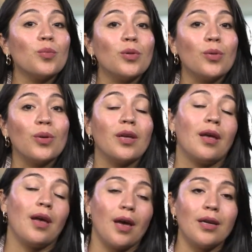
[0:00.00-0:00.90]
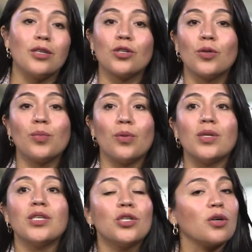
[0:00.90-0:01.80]
employee, and injured
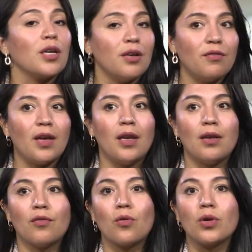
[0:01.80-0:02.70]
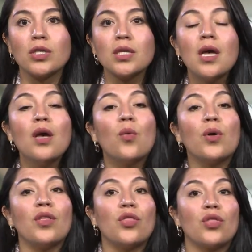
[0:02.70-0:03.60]
employee's attorney, if any, of course,
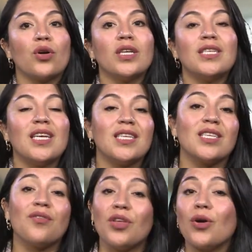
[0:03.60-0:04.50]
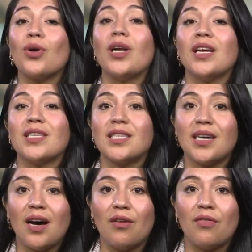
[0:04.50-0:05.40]
within 30 days of the earliest
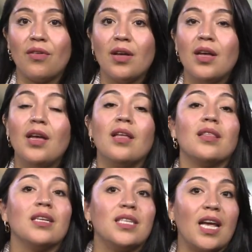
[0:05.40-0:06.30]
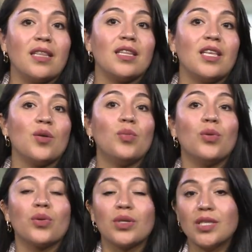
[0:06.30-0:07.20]
of the date that the
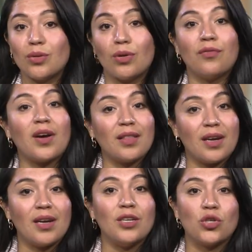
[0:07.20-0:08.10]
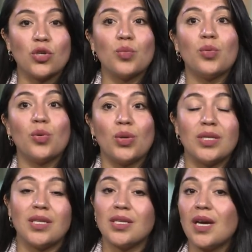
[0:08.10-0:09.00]
employer is notified that an injured employee
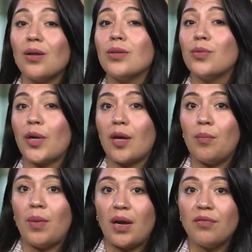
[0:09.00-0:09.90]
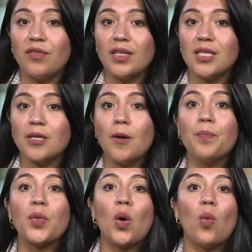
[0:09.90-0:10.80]
is entitled to income benefits,
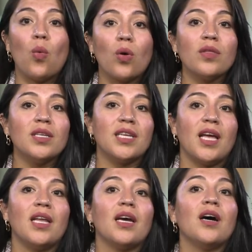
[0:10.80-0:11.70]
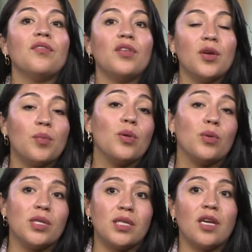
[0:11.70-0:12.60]
or the date of the
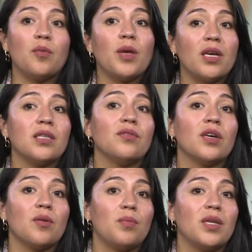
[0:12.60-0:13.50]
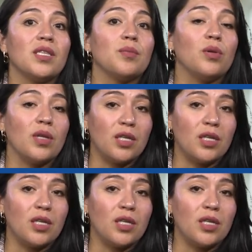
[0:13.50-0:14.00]
employee's death because of a compensable